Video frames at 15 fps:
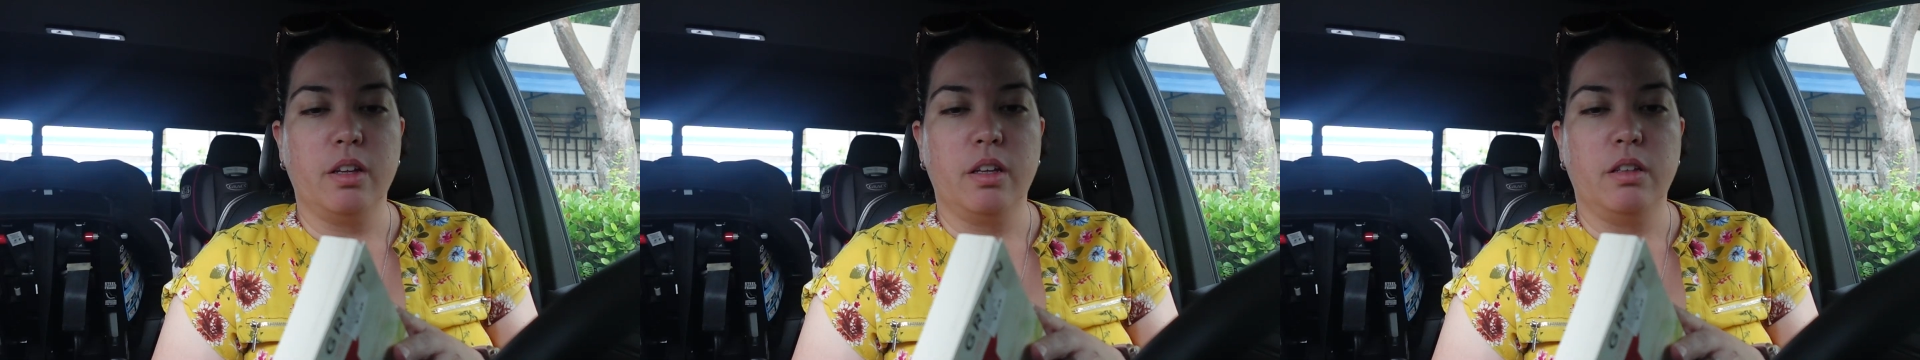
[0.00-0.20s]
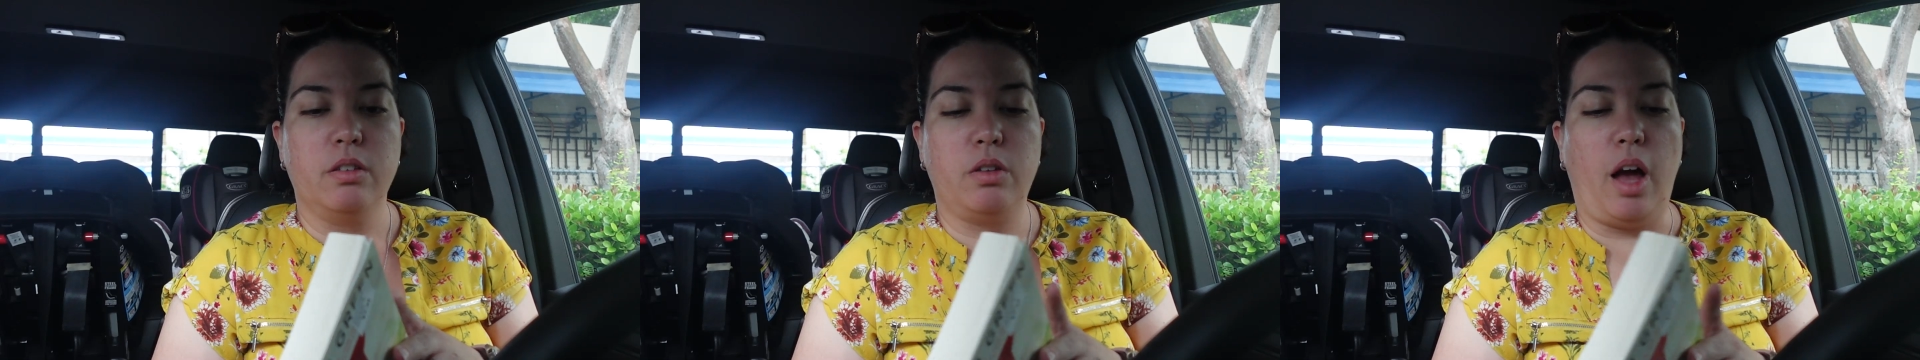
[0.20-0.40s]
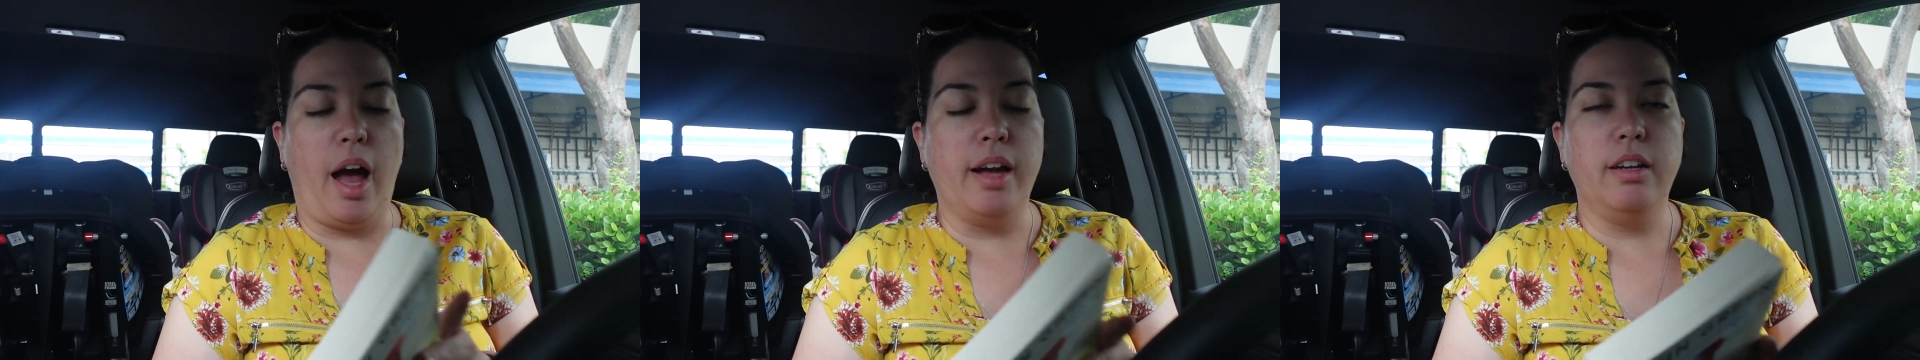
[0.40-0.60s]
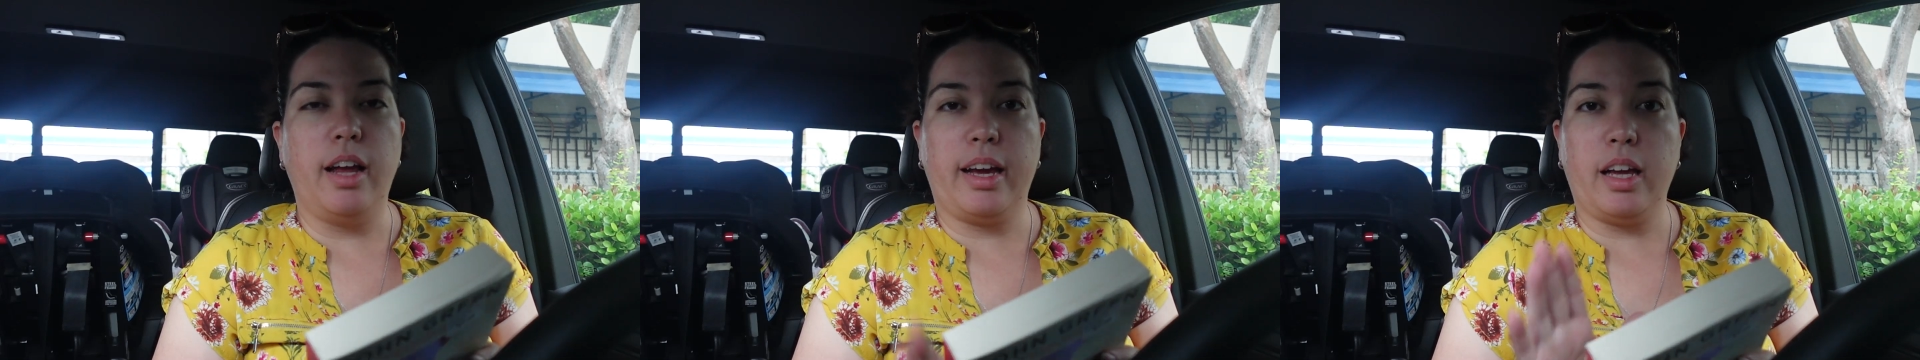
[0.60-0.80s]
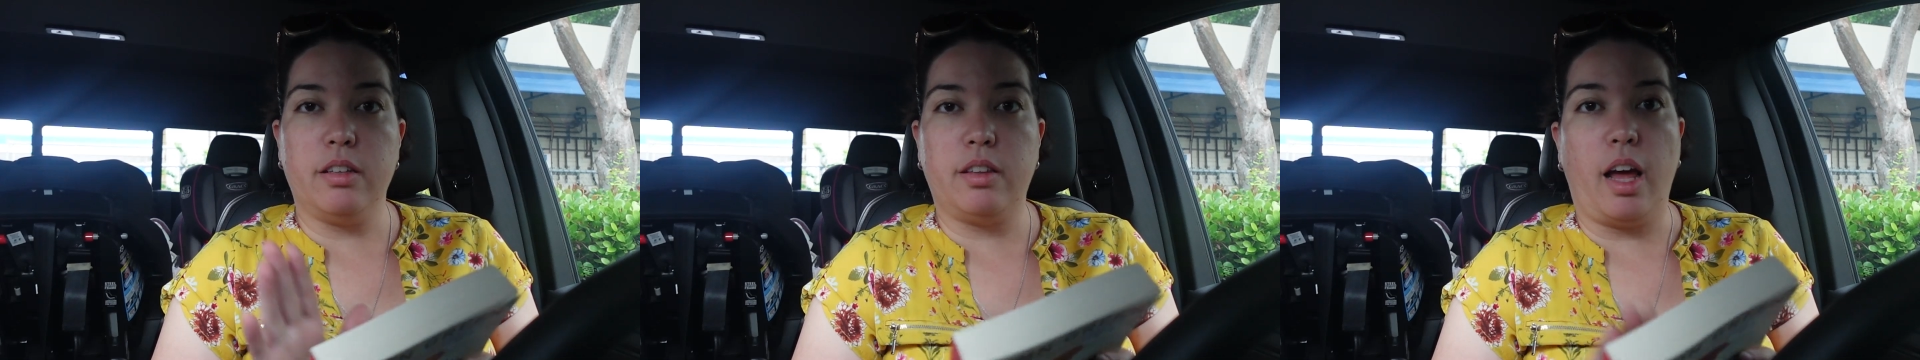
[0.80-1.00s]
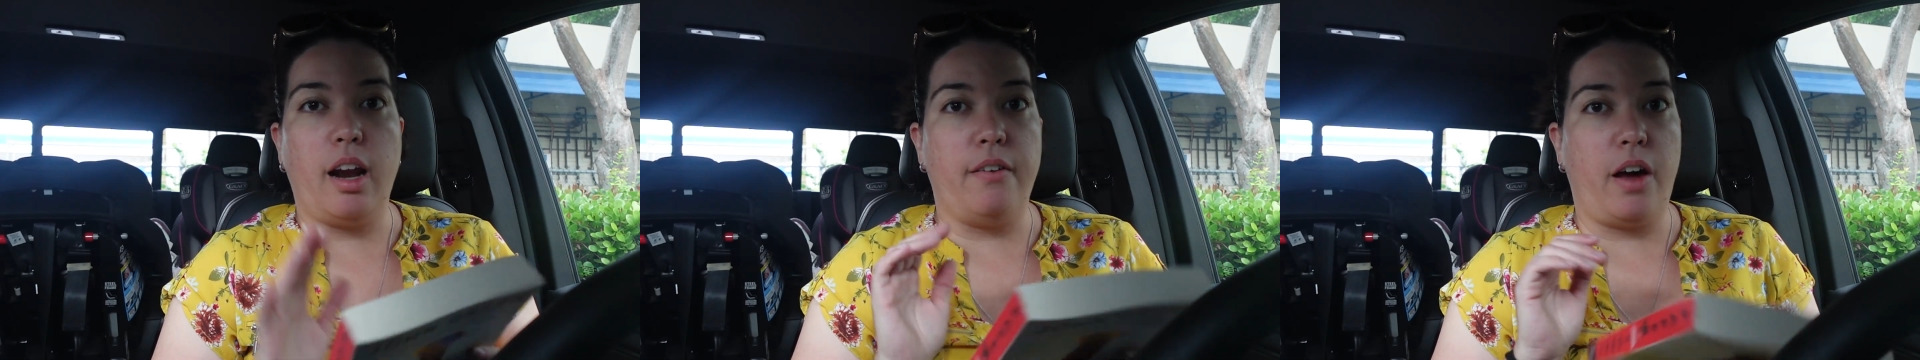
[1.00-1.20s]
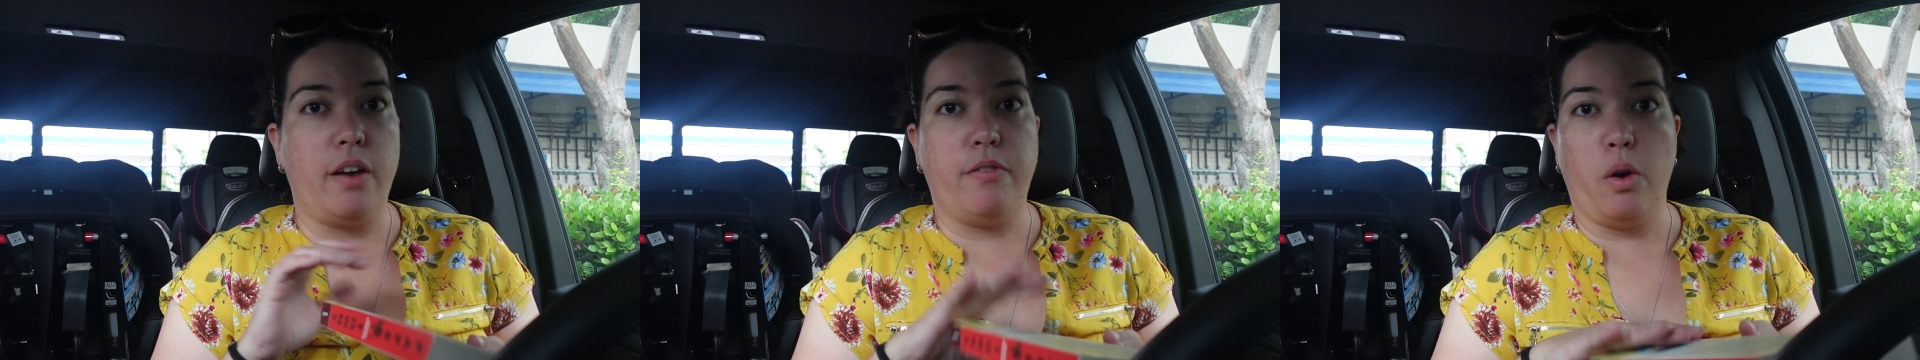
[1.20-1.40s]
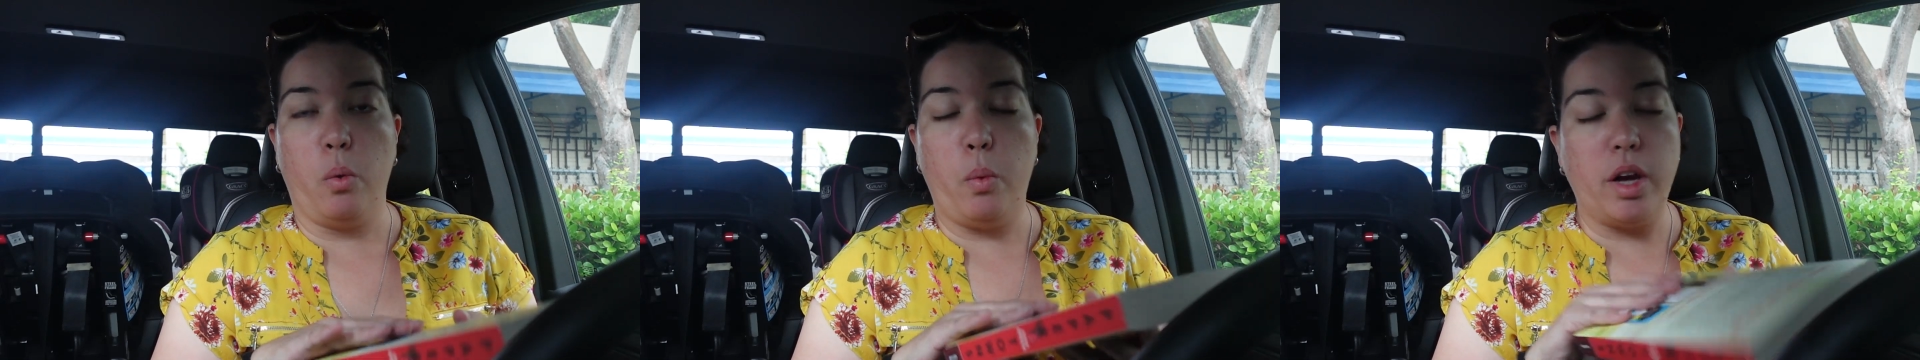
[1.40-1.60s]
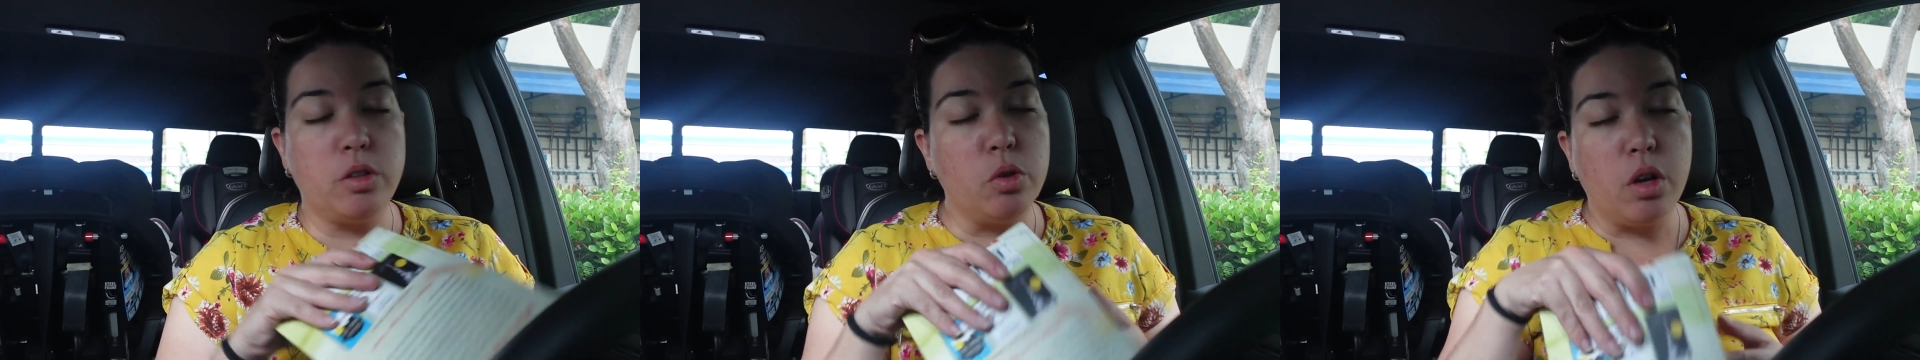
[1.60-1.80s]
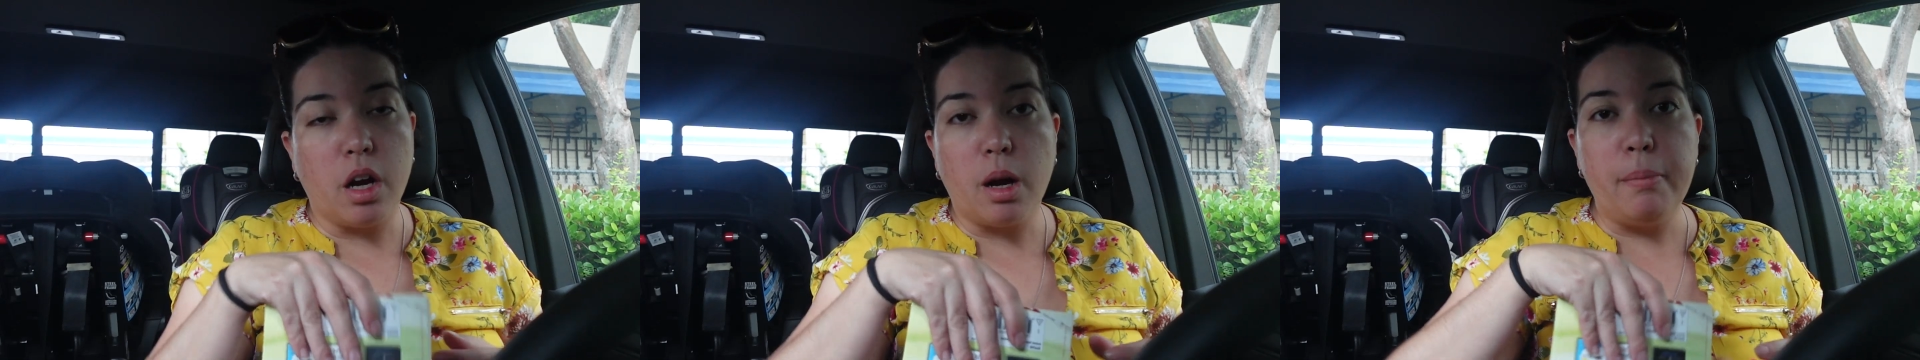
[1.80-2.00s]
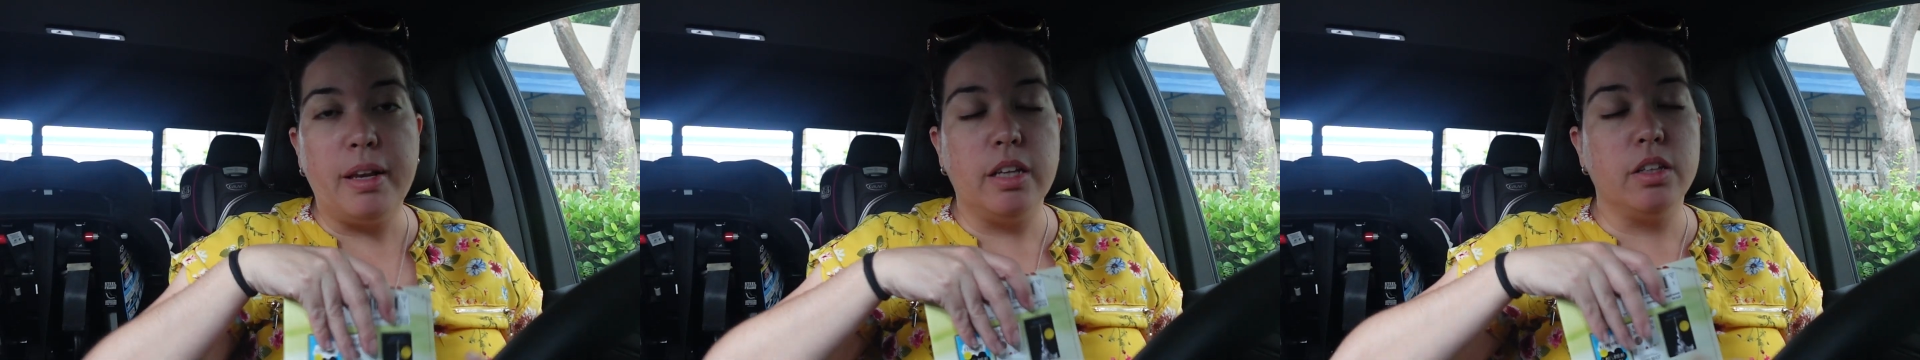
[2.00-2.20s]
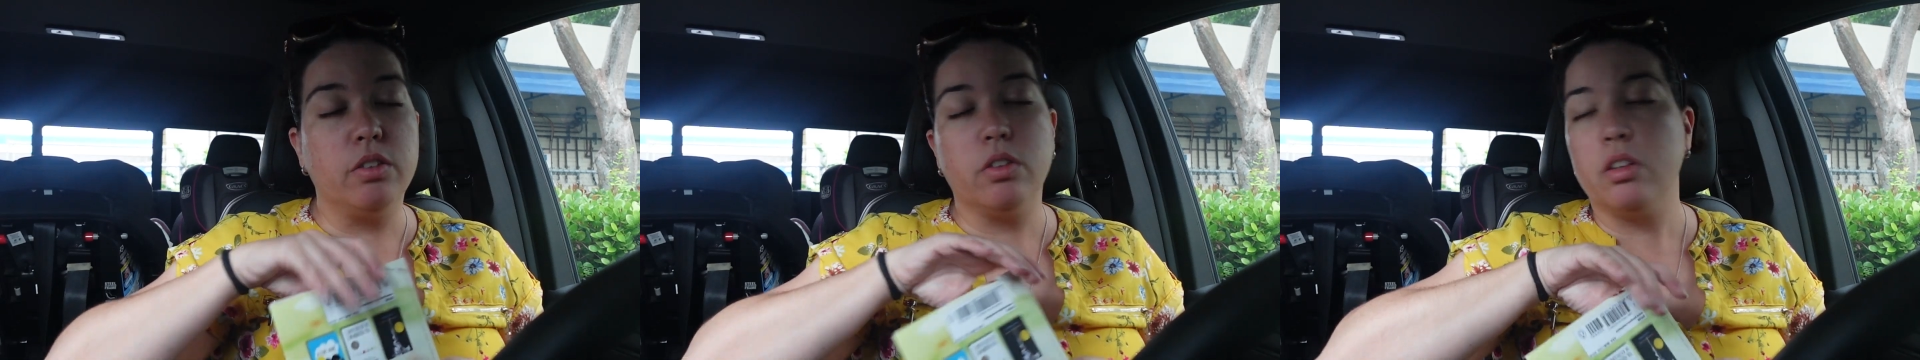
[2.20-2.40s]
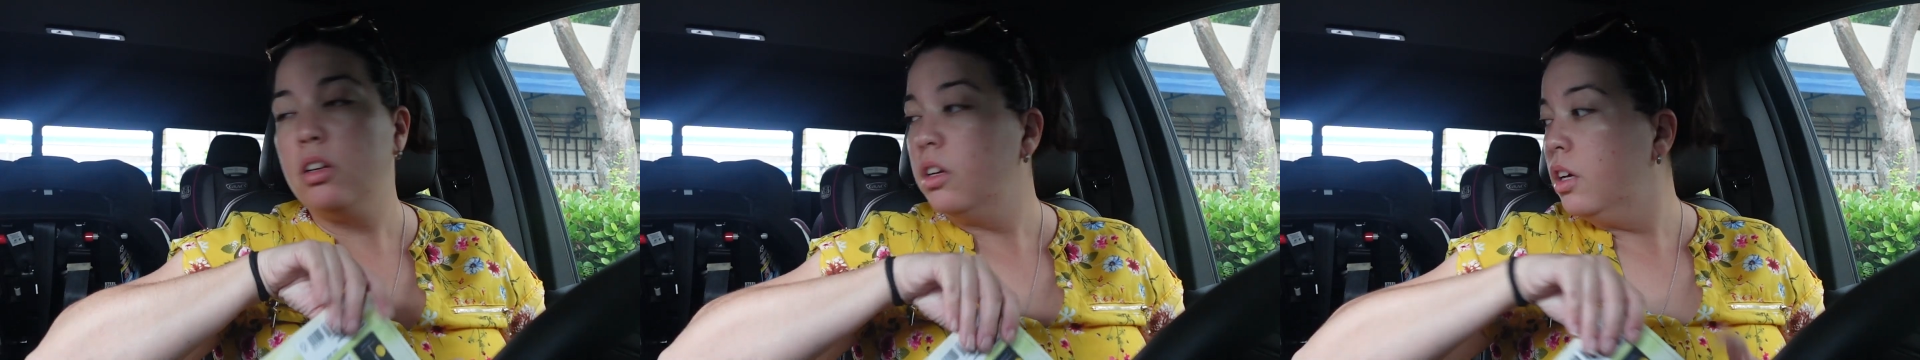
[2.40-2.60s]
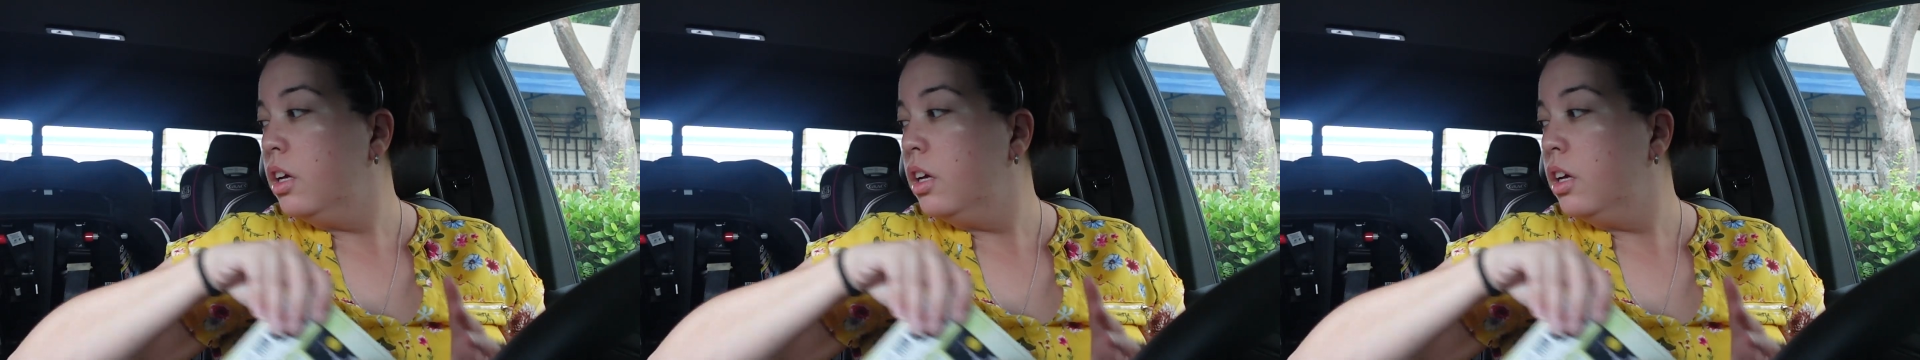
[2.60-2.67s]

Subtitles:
So, like I said, I've had it for way too long on my list.